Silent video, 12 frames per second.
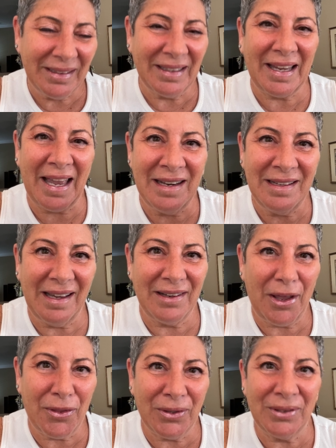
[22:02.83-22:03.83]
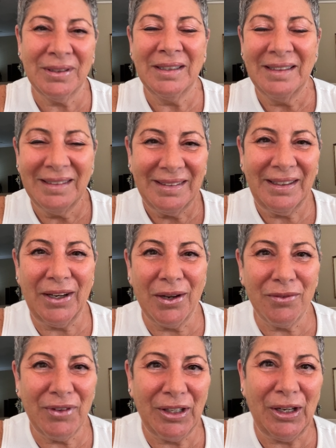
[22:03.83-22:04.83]
Again, another, you know,
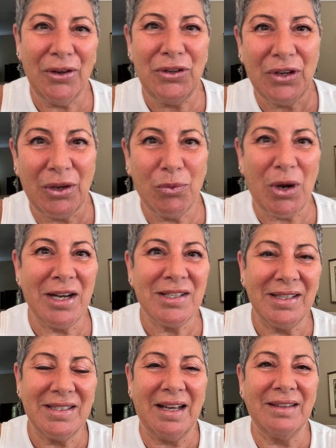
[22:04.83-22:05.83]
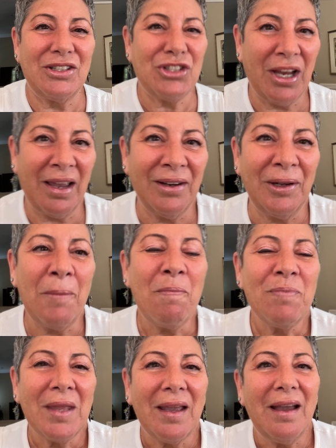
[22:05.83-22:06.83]
video you can watch that's on the channel.
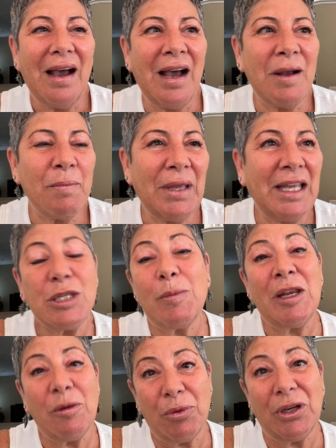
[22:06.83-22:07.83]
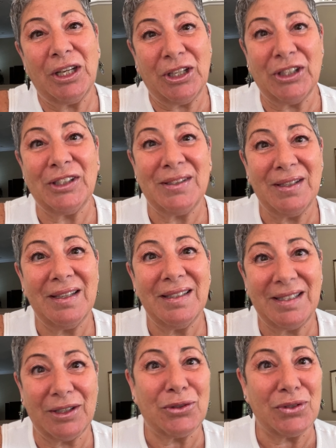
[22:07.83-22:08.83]
Um, it's been a pretty good
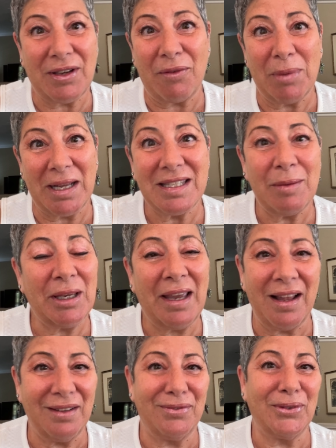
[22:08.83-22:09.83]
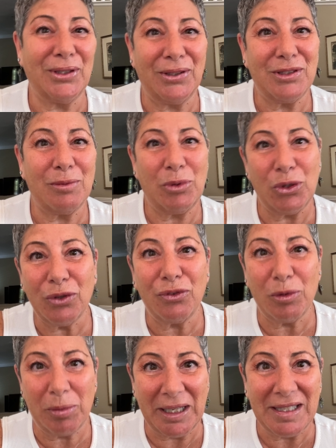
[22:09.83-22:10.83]
six or seven months. I mean, California is a beautiful
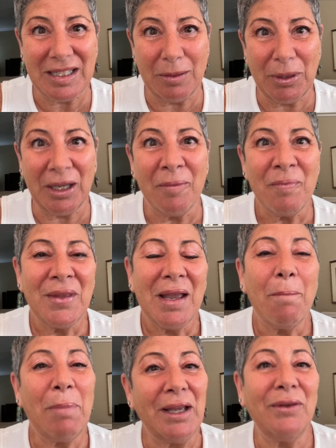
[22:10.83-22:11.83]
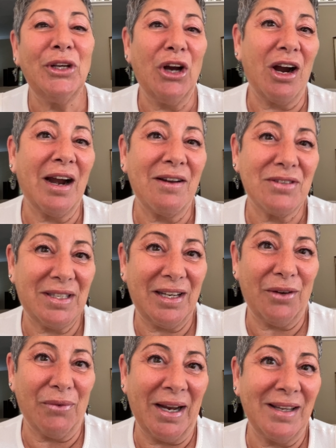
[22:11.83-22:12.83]
place to be, but you are house
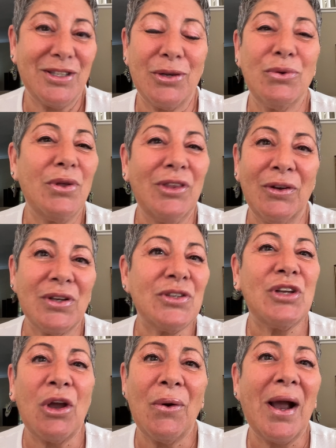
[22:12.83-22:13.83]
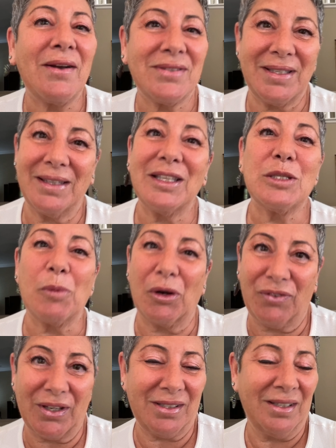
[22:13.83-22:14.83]
sitting, right? So there is no house sit that's
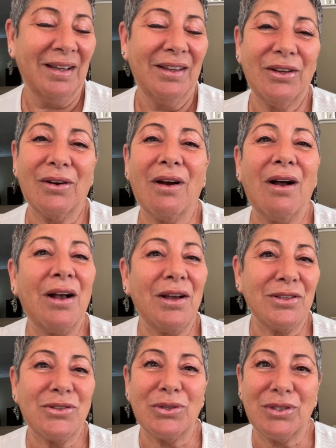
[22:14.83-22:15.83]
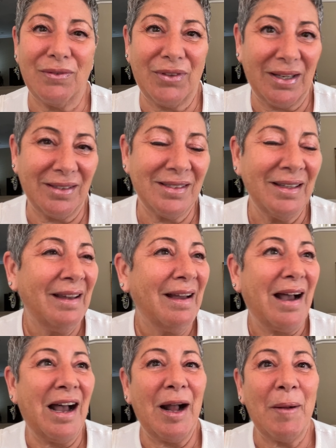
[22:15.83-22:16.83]
perfect. There are all sorts of things.
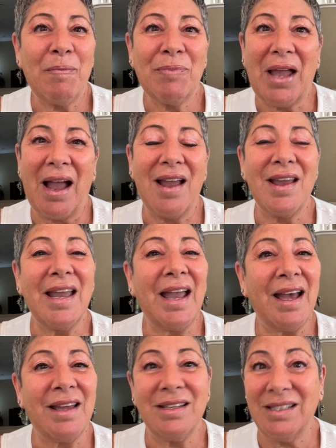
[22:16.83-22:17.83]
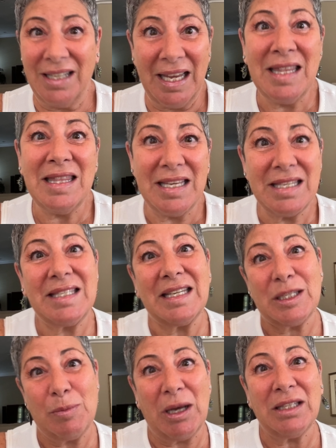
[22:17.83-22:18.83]
Um, I had in this
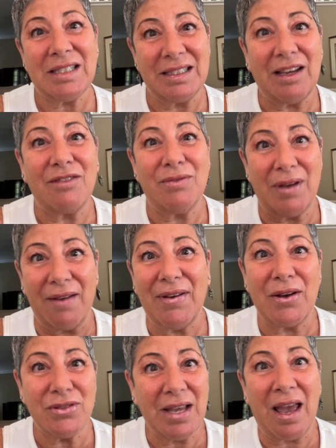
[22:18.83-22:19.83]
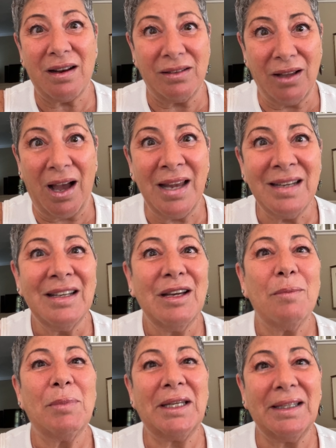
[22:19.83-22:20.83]
six months, cause I've, I've house sat a lot,
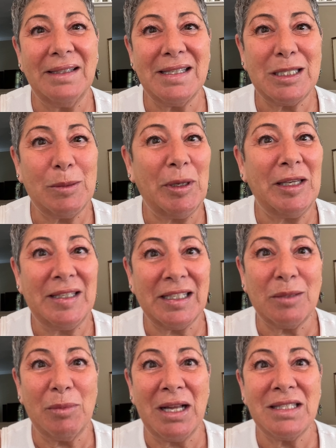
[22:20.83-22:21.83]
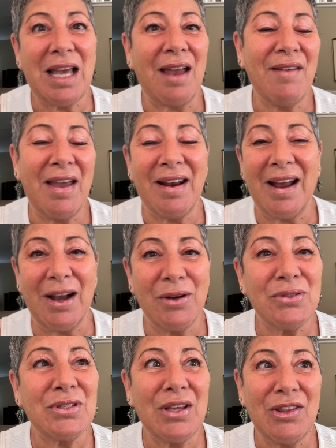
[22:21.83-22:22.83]
but in this six months, I've had a
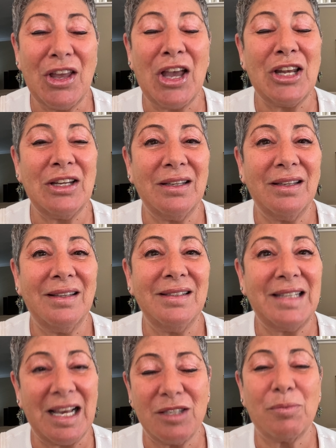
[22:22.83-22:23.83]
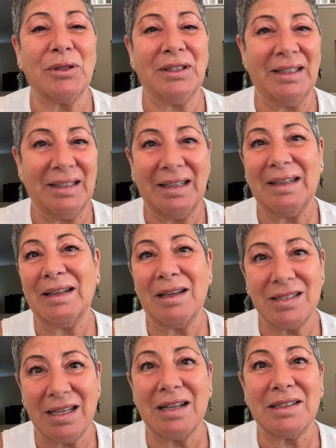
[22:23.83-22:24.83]
house that desperately needed a,
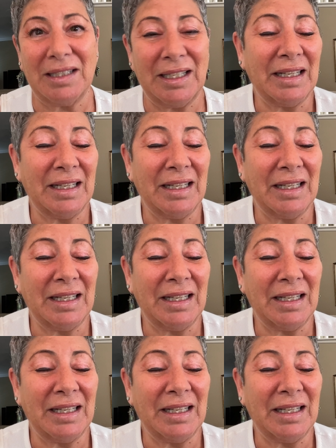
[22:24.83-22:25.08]
a cleaning.